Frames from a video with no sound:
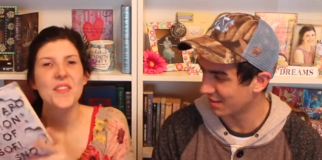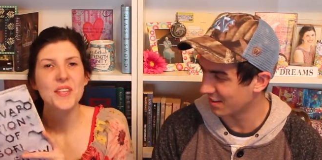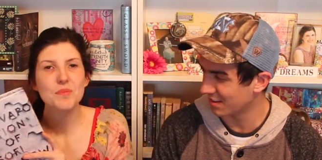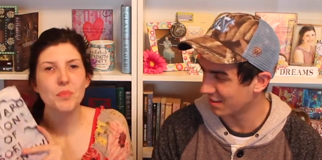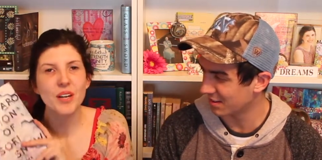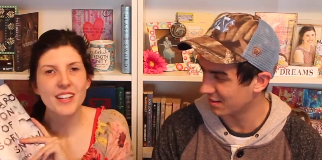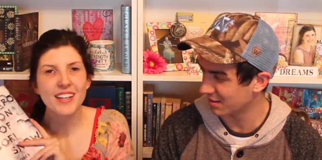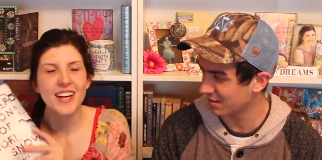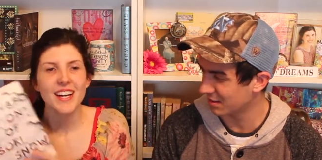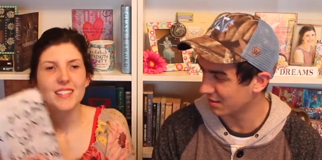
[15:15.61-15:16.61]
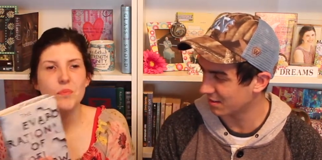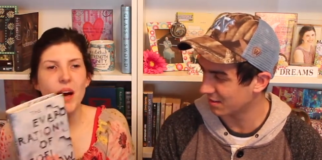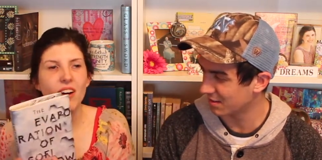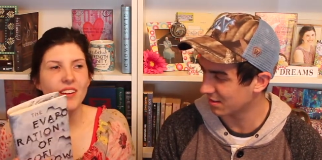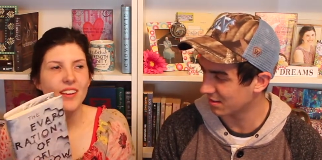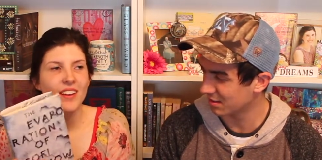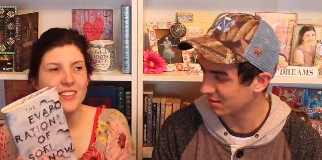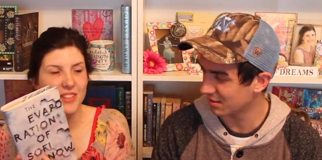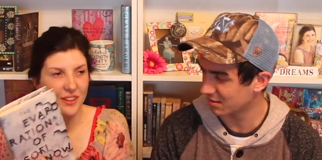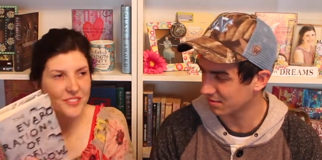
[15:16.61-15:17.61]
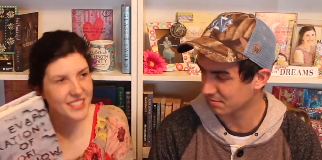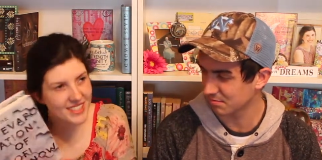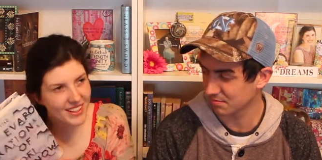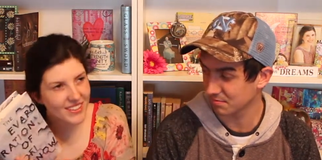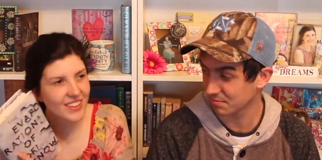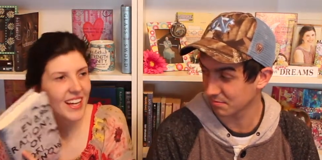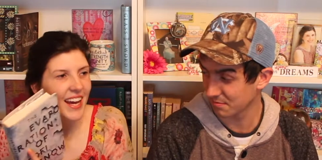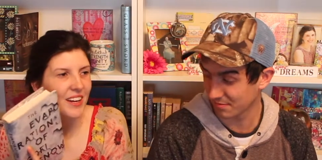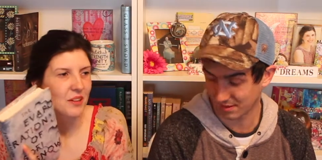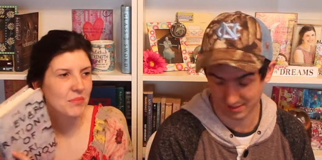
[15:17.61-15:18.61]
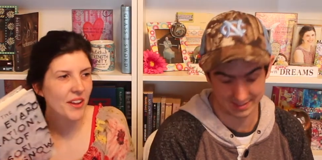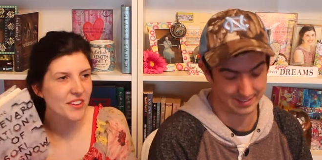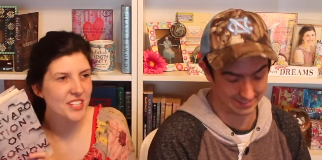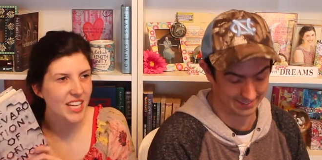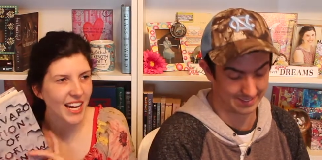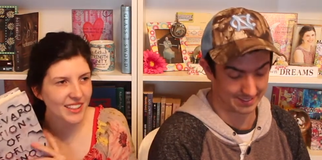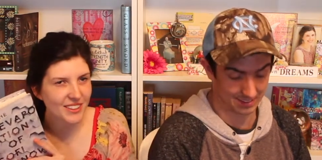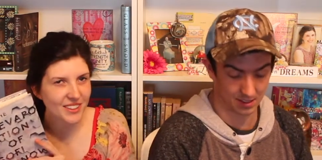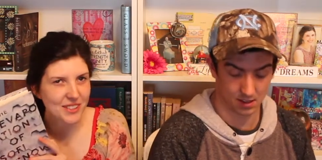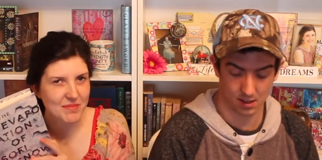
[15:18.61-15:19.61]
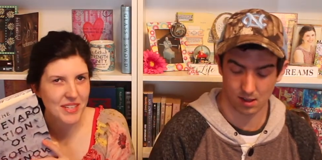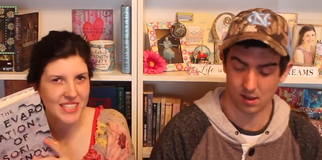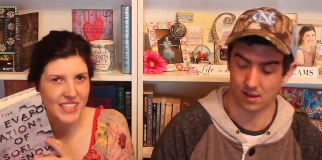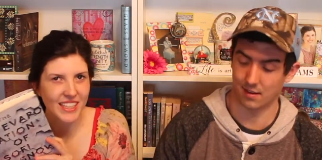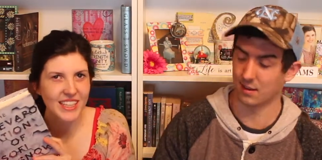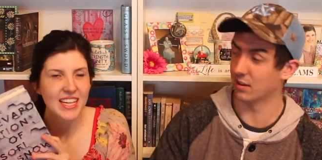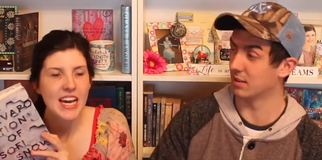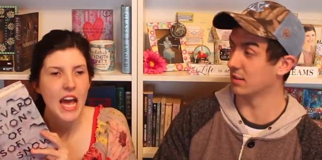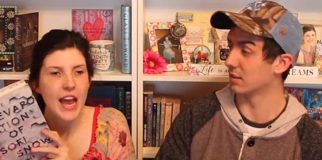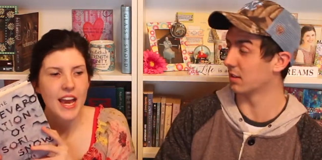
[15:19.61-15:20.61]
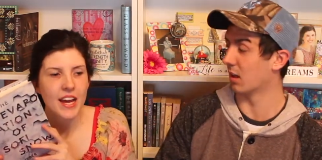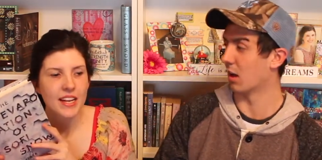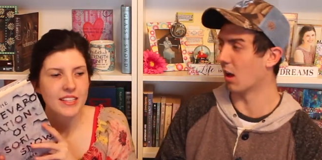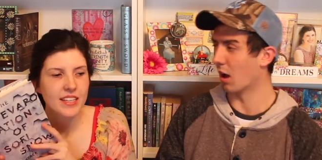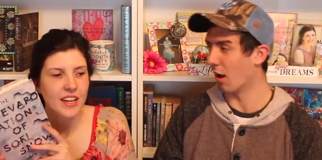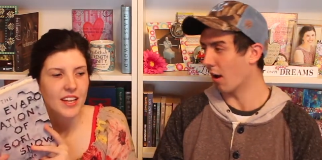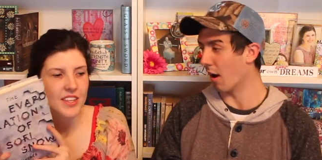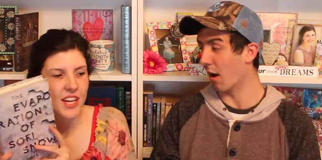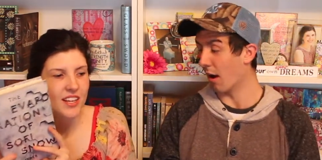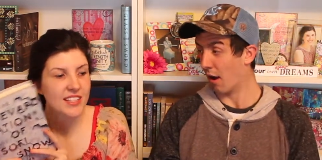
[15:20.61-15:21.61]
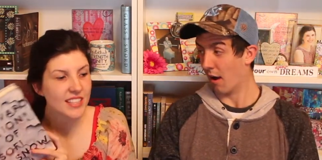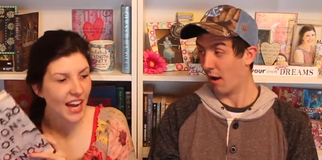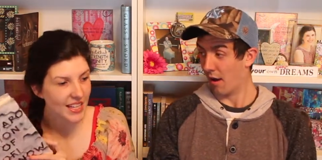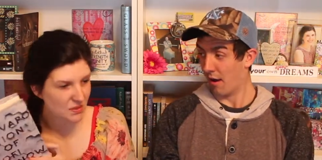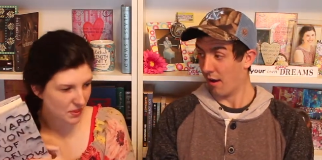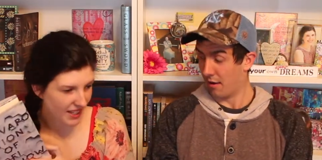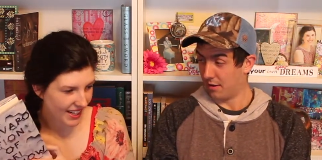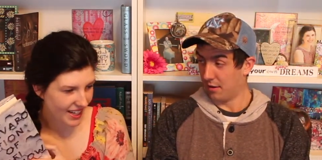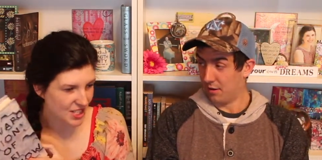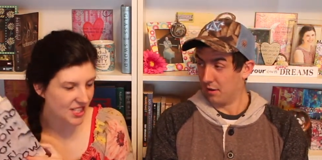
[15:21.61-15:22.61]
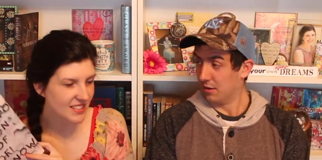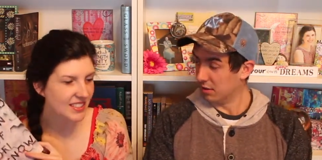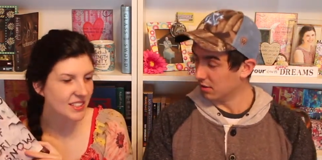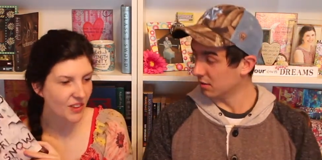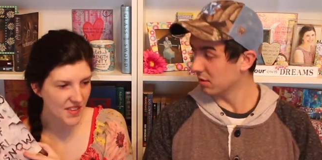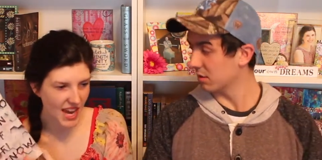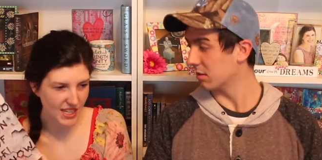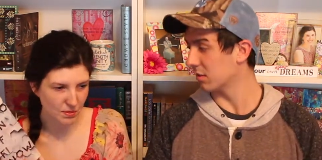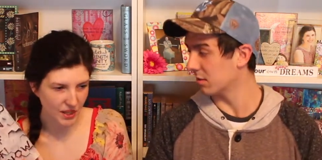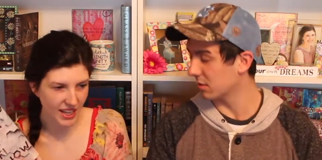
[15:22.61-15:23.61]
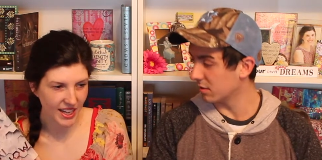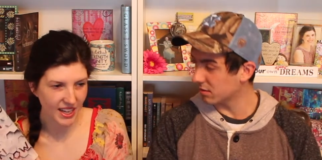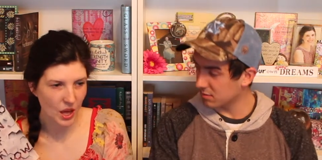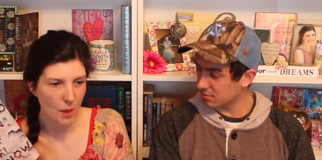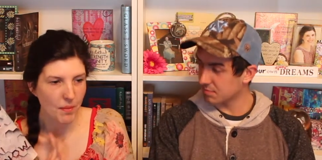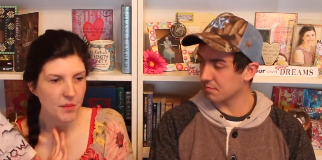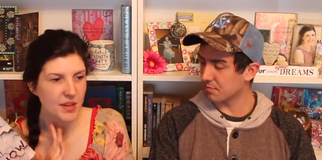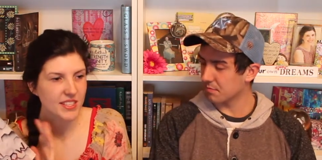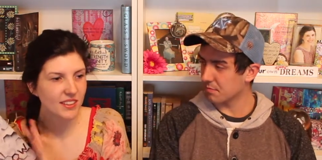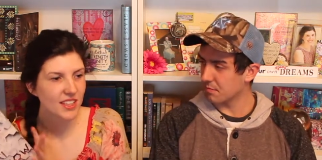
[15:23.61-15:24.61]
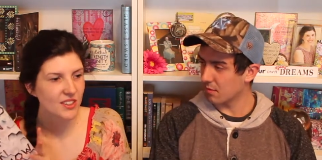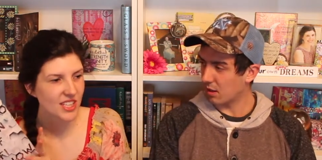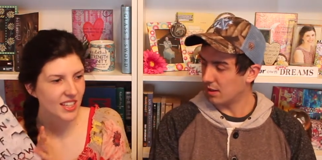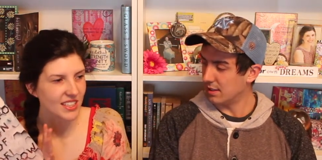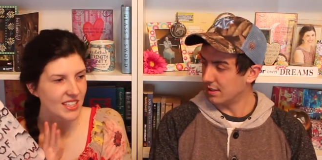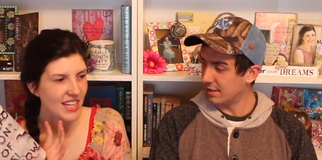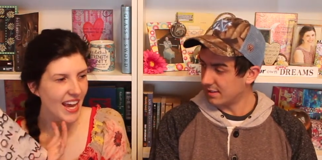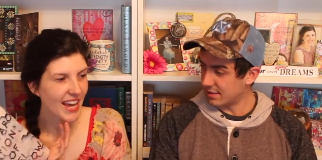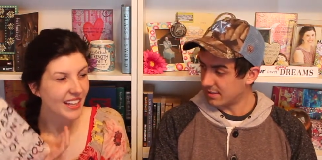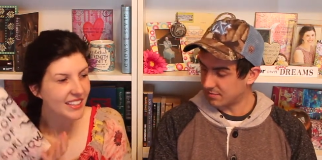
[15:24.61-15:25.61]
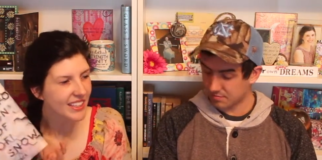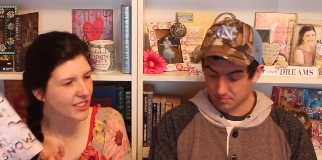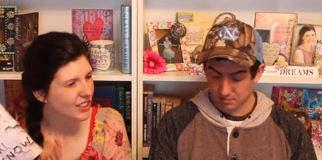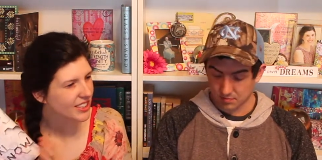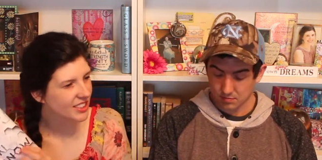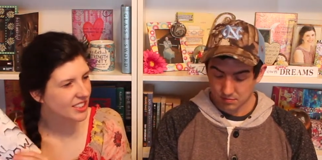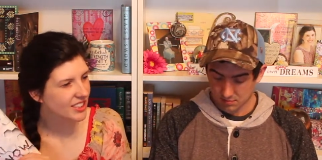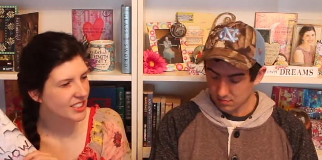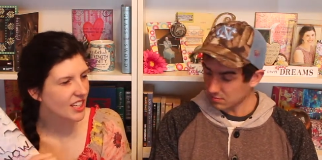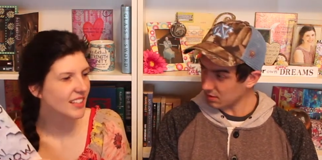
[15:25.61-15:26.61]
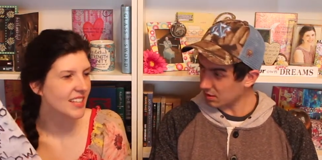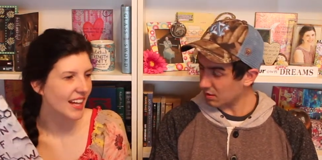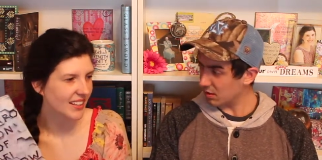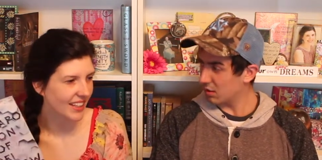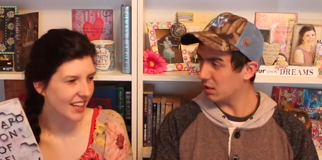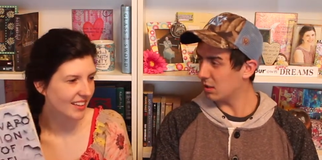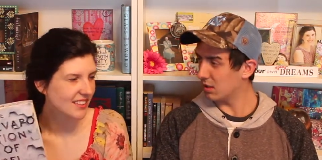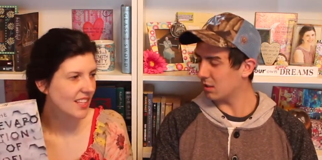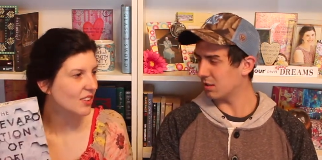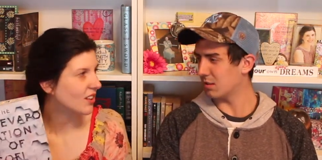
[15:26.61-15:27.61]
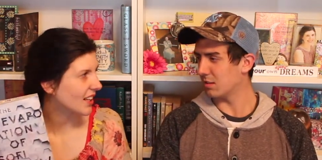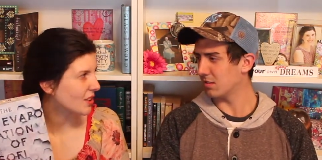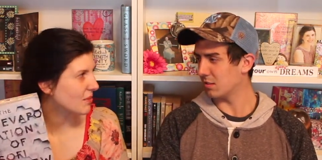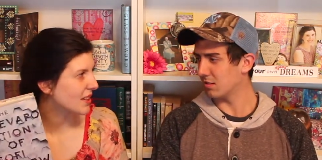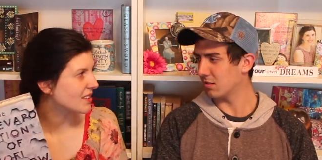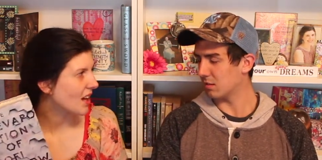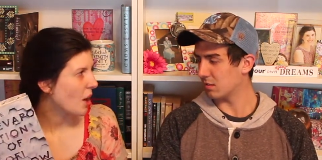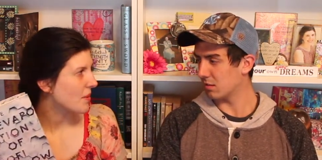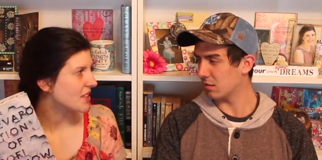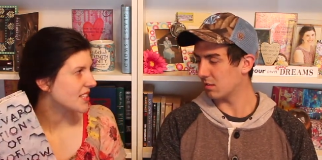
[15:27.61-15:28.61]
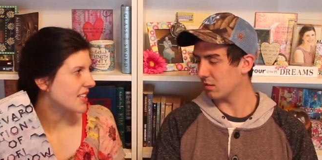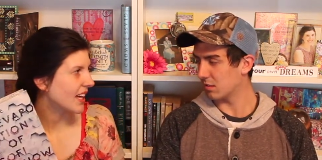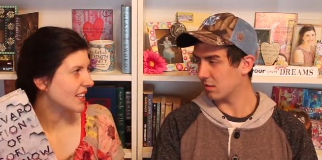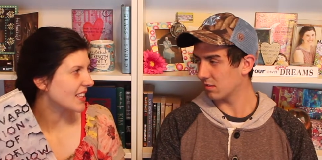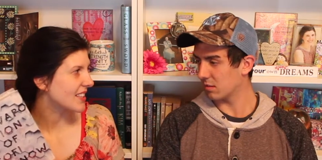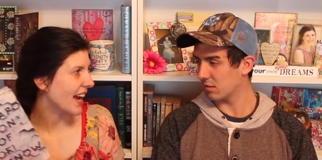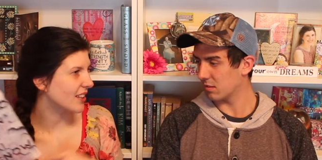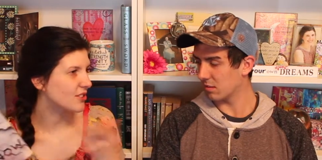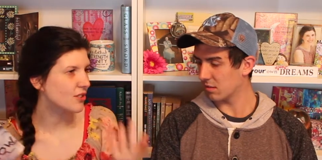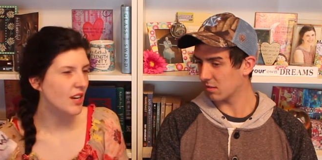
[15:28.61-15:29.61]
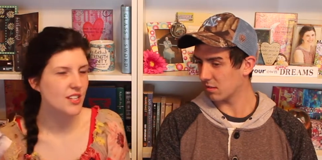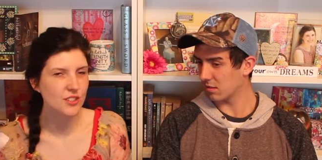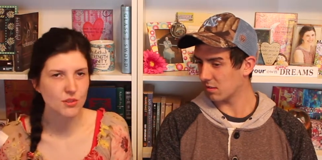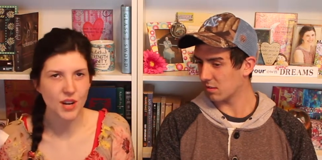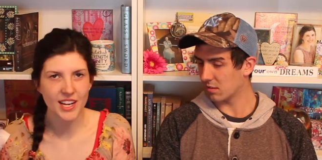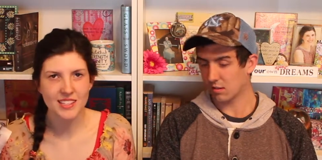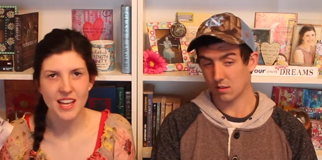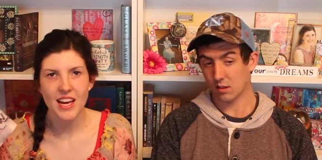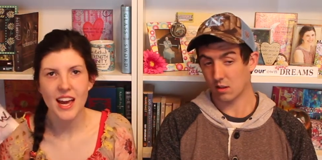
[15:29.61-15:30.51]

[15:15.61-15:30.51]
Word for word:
Speaker 1: this book is about Sophie Snow and her brother Shiloh goes missing, and there is an ice planet. She doesn't live on the ice planet, but basically there's like these alien creatures. They're not exactly like aliens, they look like humans, but it's like this extraterrestrial race,